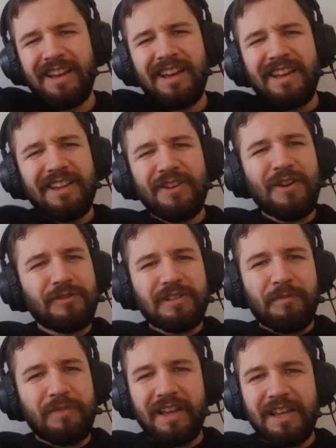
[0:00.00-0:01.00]
you know,
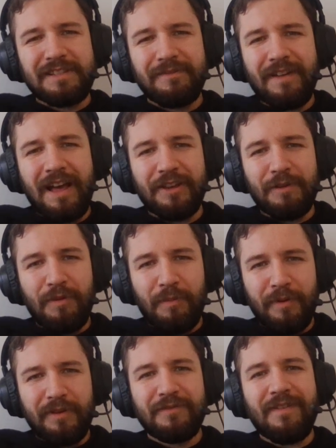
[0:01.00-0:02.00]
something isn't valuable,
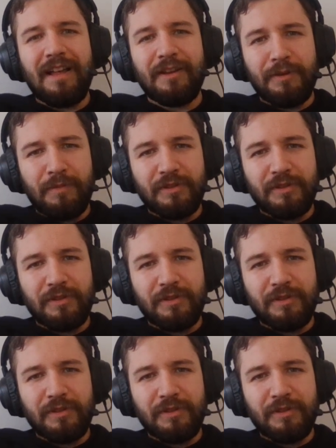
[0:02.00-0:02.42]
but it's valuable